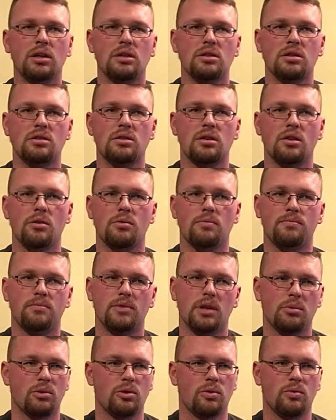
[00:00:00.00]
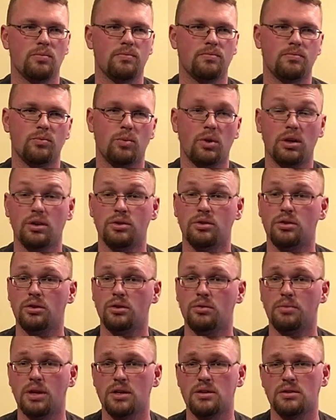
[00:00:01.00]
since they're the number 1 and
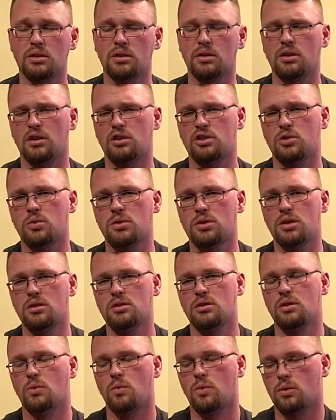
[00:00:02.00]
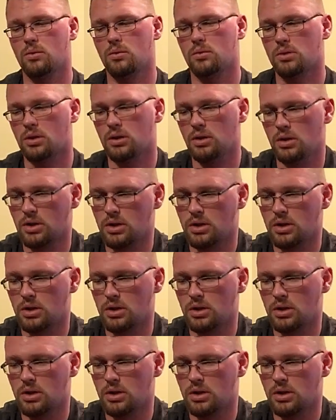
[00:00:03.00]
2 best-selling Irish whiskeys in the world.